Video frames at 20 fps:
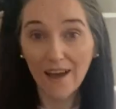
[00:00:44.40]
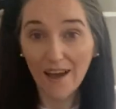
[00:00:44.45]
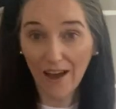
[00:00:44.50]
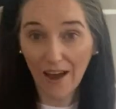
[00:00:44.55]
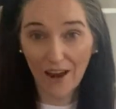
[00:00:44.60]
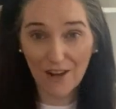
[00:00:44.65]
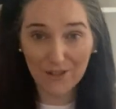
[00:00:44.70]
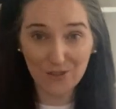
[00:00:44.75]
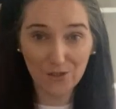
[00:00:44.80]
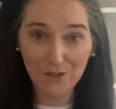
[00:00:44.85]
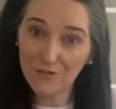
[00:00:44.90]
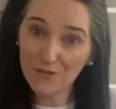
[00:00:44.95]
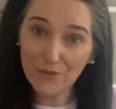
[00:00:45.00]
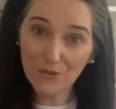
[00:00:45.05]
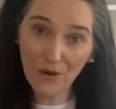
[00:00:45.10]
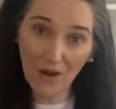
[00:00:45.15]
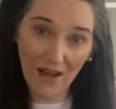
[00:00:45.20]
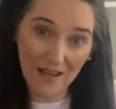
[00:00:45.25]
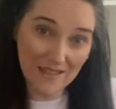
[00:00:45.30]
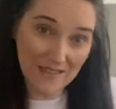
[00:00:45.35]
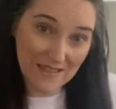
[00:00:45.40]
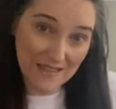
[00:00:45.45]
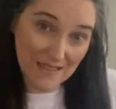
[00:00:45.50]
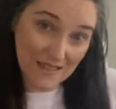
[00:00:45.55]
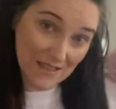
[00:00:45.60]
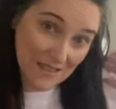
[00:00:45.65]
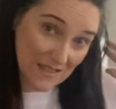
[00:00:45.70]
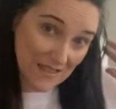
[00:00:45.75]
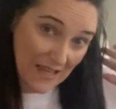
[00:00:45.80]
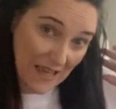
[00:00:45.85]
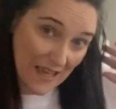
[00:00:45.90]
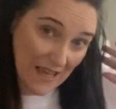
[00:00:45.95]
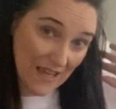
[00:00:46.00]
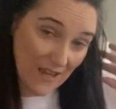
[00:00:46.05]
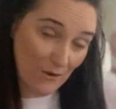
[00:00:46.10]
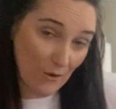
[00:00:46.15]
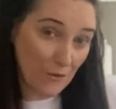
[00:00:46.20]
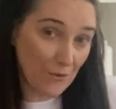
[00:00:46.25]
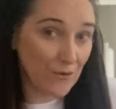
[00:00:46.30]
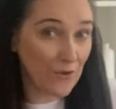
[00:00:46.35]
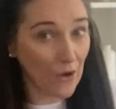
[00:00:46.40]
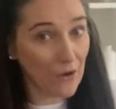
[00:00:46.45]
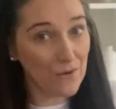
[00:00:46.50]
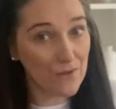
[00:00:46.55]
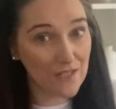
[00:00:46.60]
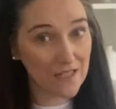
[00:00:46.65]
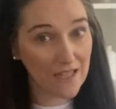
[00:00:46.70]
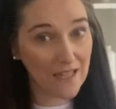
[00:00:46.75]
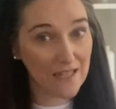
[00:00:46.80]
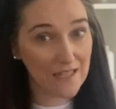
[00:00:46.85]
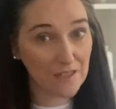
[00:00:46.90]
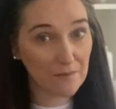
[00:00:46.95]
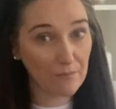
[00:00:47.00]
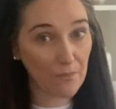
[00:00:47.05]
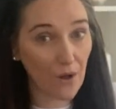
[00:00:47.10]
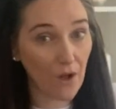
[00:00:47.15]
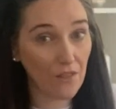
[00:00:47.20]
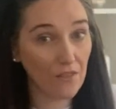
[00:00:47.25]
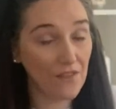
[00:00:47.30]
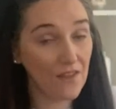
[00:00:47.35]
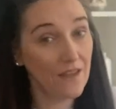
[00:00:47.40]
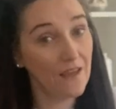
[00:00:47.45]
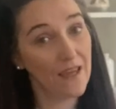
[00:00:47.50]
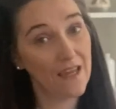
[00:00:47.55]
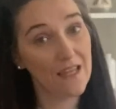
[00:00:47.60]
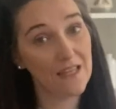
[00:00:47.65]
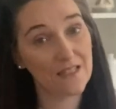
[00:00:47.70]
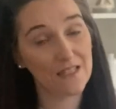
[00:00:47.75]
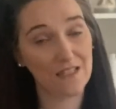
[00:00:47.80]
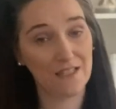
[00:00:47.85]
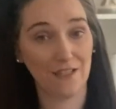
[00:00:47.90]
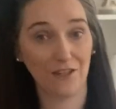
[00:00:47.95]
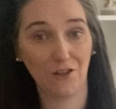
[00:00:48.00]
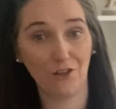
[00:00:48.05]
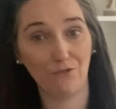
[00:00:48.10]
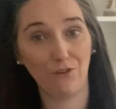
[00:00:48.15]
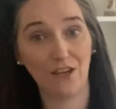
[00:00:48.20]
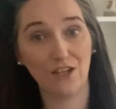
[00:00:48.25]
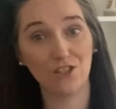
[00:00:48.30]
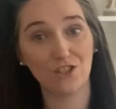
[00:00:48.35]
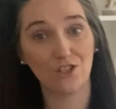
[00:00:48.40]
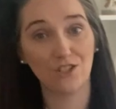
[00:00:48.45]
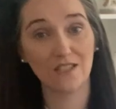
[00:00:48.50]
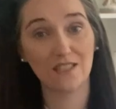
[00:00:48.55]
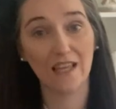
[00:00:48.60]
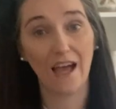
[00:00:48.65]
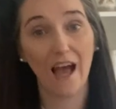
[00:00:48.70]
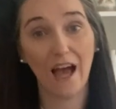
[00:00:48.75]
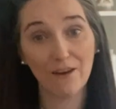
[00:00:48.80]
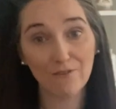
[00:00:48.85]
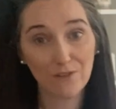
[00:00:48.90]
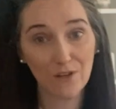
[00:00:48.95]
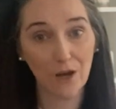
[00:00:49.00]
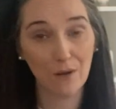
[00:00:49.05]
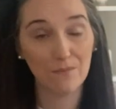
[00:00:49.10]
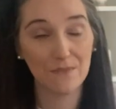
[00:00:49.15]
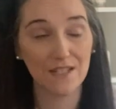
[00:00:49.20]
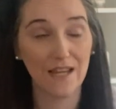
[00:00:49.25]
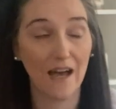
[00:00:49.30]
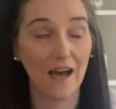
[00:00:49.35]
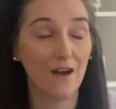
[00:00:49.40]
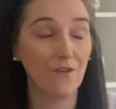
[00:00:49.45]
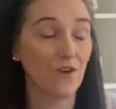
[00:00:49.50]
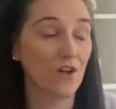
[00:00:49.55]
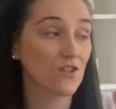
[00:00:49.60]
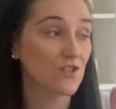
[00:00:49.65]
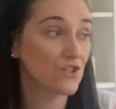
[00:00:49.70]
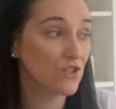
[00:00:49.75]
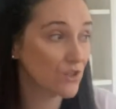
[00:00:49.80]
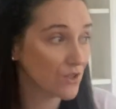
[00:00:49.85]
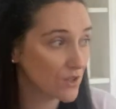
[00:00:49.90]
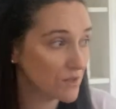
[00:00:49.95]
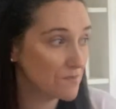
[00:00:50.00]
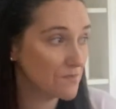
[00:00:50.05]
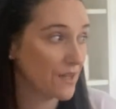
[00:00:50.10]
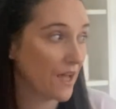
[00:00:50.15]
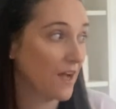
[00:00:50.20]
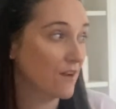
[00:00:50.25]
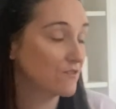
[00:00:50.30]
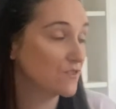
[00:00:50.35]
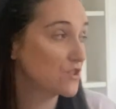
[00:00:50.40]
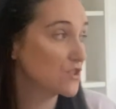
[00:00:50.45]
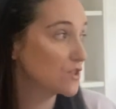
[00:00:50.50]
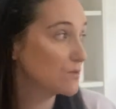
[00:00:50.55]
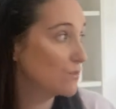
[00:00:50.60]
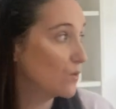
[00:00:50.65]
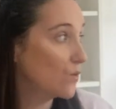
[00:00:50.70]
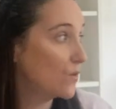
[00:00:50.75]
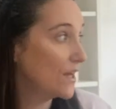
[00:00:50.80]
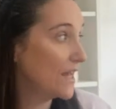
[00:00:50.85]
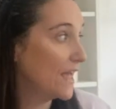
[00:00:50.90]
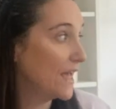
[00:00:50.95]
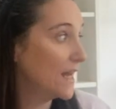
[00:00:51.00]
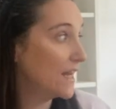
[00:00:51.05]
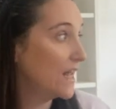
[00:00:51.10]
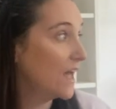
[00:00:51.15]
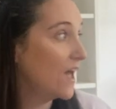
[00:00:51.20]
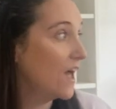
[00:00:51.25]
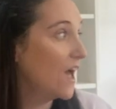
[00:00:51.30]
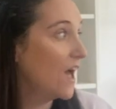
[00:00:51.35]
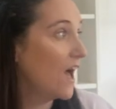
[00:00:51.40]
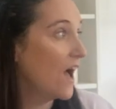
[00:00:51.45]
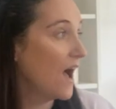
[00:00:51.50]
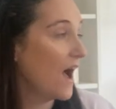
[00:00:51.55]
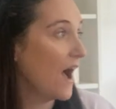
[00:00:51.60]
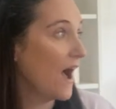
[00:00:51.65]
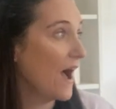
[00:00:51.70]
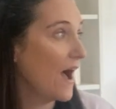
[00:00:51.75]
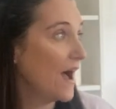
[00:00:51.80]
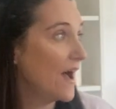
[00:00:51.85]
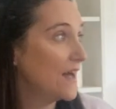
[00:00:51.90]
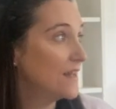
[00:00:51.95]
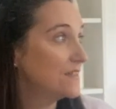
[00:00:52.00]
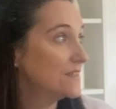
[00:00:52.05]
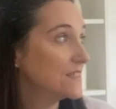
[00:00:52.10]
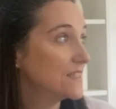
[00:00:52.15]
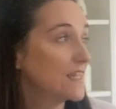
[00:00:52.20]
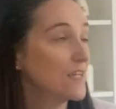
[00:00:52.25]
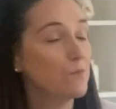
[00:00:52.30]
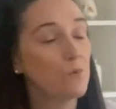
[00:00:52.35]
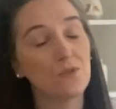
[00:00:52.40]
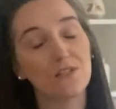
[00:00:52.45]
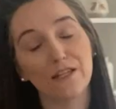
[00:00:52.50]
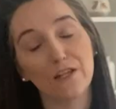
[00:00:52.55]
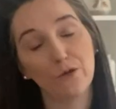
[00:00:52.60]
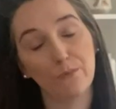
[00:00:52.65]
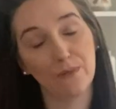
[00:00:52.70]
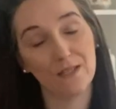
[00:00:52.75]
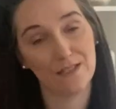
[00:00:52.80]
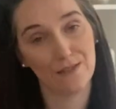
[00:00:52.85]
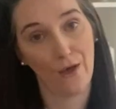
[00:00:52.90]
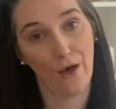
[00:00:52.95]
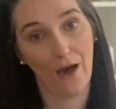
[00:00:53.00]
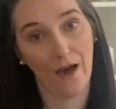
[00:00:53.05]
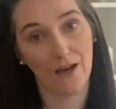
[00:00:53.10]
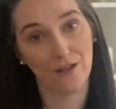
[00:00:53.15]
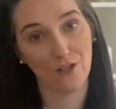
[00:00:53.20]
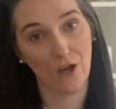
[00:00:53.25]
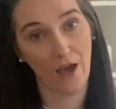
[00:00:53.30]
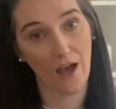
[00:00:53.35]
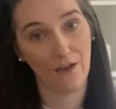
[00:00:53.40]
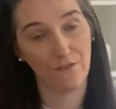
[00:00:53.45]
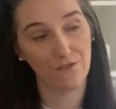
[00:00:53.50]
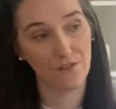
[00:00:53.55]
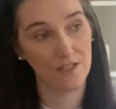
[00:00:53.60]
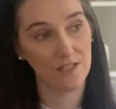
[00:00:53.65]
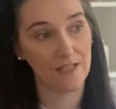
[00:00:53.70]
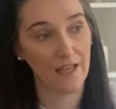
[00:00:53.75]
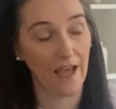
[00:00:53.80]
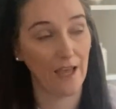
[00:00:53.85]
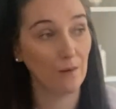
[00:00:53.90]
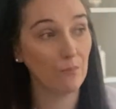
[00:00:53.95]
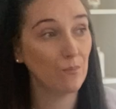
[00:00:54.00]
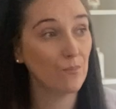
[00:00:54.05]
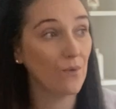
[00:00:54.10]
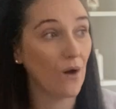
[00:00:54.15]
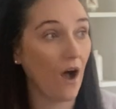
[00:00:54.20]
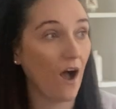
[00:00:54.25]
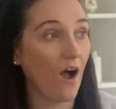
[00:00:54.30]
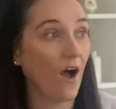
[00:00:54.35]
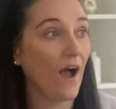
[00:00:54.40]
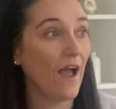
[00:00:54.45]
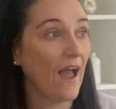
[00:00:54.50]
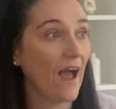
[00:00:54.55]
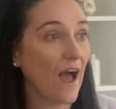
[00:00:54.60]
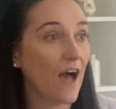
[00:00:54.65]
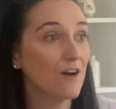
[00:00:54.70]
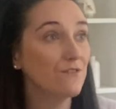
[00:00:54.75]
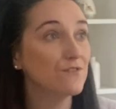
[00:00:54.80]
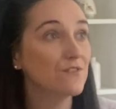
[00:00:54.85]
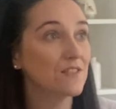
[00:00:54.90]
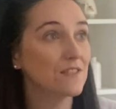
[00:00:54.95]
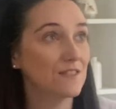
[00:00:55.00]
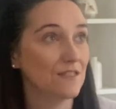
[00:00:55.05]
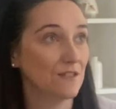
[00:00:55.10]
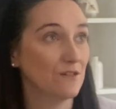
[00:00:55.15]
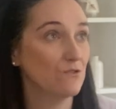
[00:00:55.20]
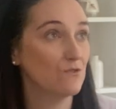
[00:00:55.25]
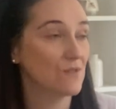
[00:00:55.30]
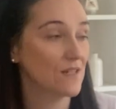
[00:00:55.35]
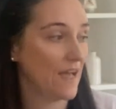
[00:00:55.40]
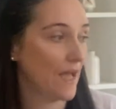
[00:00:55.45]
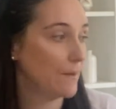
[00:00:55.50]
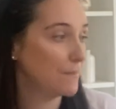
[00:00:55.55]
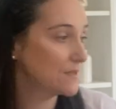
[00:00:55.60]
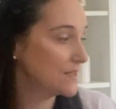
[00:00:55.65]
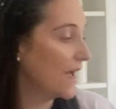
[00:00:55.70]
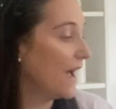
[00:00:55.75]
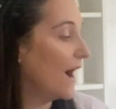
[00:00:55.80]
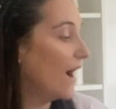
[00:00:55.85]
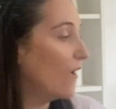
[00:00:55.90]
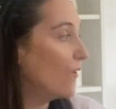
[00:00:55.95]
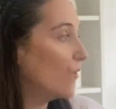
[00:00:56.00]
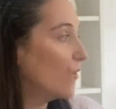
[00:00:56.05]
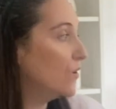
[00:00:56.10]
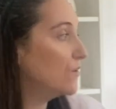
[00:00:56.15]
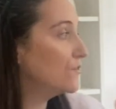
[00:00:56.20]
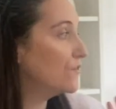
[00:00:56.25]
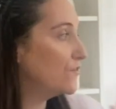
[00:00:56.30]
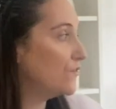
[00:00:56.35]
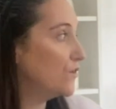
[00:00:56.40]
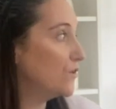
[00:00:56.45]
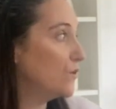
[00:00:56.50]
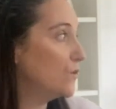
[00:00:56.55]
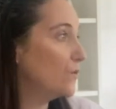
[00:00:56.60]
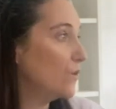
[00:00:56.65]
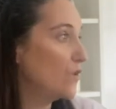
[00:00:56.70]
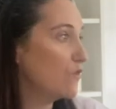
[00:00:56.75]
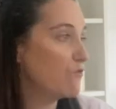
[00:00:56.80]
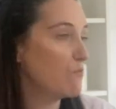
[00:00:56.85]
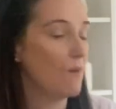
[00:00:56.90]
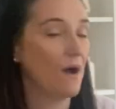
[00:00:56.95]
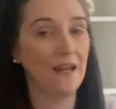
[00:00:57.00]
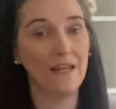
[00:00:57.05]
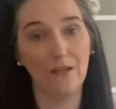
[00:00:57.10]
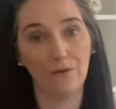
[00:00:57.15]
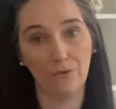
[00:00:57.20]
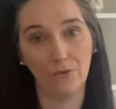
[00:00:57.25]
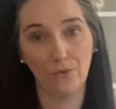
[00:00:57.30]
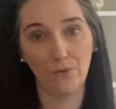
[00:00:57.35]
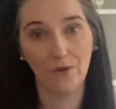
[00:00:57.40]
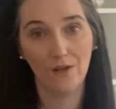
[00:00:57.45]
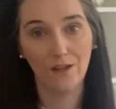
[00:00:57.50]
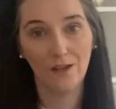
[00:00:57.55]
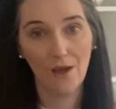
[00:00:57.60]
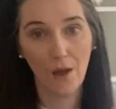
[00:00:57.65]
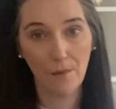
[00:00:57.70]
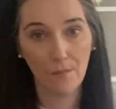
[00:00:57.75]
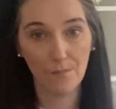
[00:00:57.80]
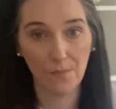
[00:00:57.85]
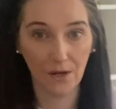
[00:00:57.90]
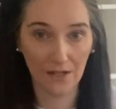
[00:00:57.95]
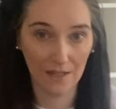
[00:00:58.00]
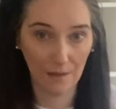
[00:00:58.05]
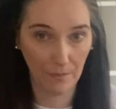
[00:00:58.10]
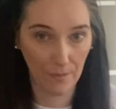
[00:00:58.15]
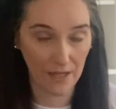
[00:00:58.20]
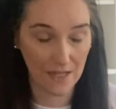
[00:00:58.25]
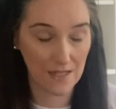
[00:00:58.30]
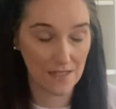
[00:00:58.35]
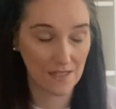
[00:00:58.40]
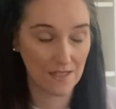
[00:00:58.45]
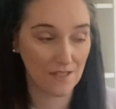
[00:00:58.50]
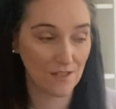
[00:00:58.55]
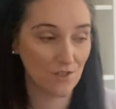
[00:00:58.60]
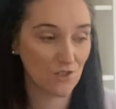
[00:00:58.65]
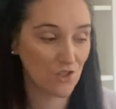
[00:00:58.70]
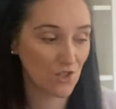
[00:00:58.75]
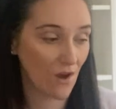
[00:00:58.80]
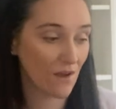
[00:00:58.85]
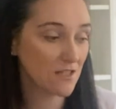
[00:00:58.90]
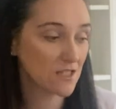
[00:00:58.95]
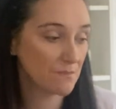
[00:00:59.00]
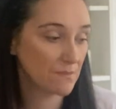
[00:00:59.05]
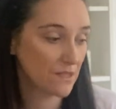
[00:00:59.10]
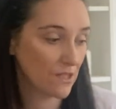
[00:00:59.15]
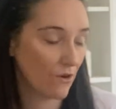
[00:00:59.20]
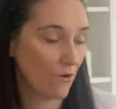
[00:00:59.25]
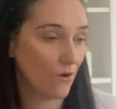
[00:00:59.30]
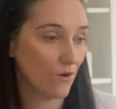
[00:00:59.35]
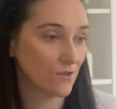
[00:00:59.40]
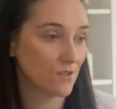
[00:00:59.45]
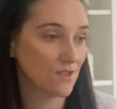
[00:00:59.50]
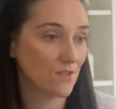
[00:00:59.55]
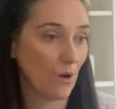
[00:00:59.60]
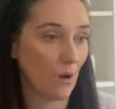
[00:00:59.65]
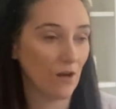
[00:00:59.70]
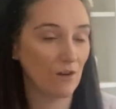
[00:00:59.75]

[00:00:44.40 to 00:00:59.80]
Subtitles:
I don't know if you guys can see or notice, but the Easter decorations have come down. I took them down this morning and it was a little bit sad, I have to say, but I have still kept out a few of my little bunny pieces just because I